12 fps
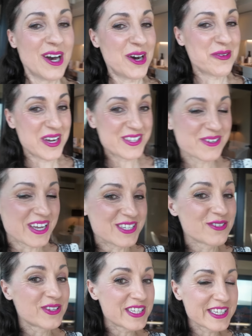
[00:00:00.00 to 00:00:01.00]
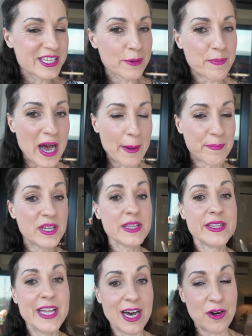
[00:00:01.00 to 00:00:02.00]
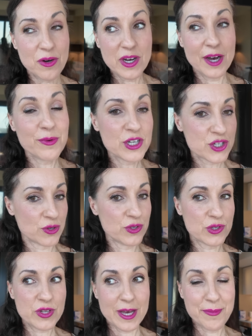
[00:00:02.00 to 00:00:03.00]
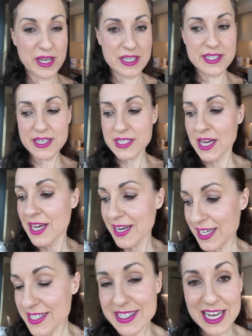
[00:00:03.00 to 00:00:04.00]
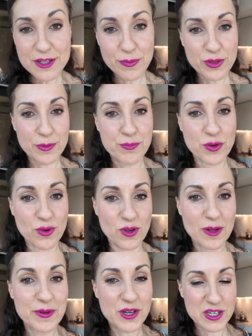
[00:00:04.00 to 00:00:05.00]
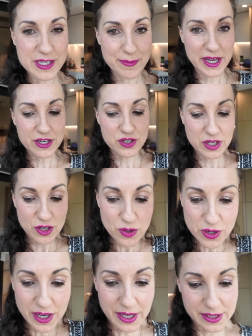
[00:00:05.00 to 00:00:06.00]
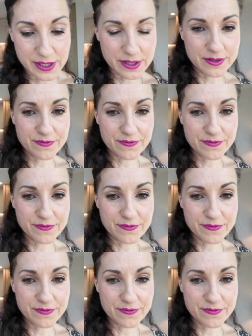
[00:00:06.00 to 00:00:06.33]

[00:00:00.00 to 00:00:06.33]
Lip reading: All right, you guys, so this is the apartment. Now I will show you the amenities. Let's start with the pool because I'm actually looking at it